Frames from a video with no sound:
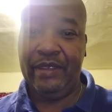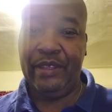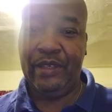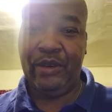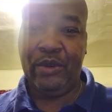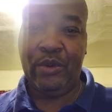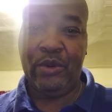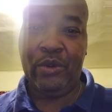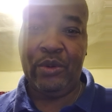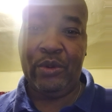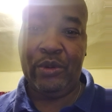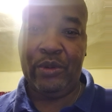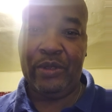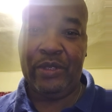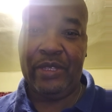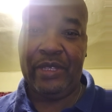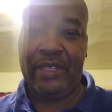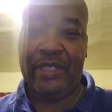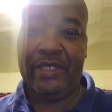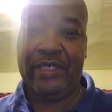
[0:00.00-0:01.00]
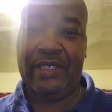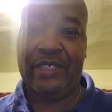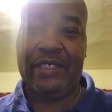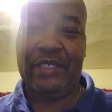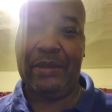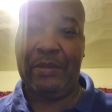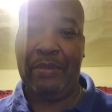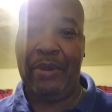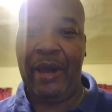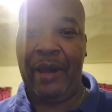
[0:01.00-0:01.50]
The Google
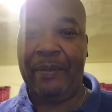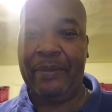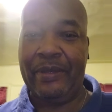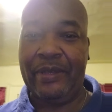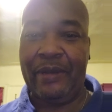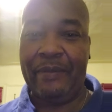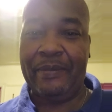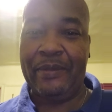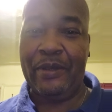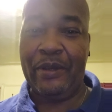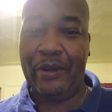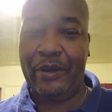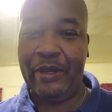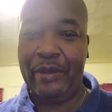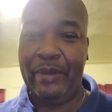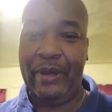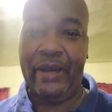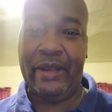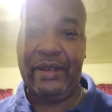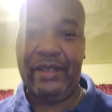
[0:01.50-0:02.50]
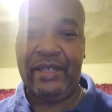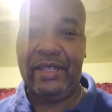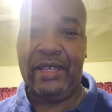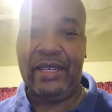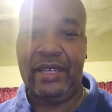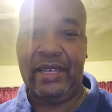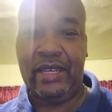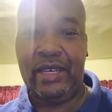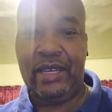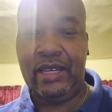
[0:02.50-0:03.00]
Assistant pops up talking about
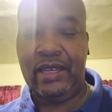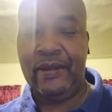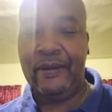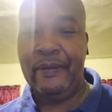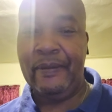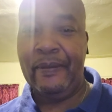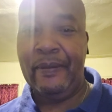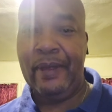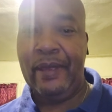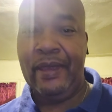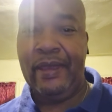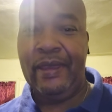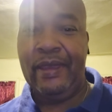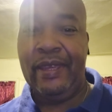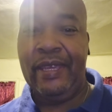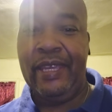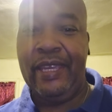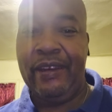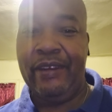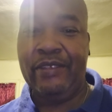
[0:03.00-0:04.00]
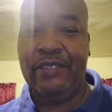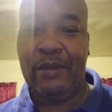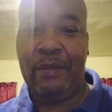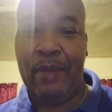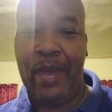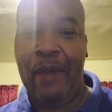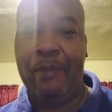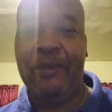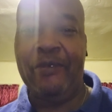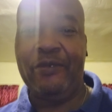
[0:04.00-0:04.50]
uh, here's a
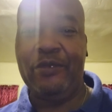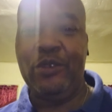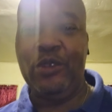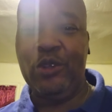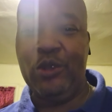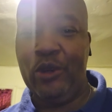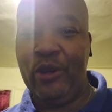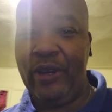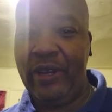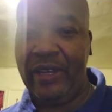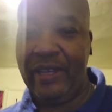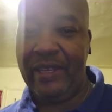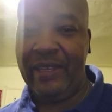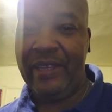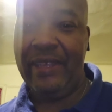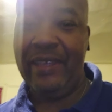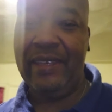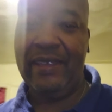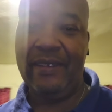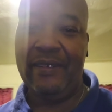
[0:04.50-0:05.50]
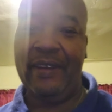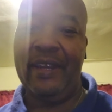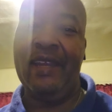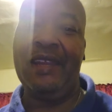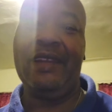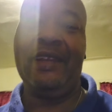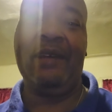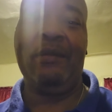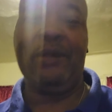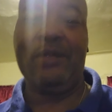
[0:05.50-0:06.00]
map of New York,
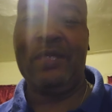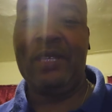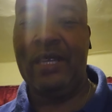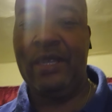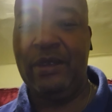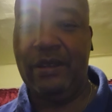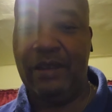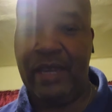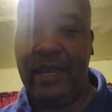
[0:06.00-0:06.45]
right? And I'm gonna tell you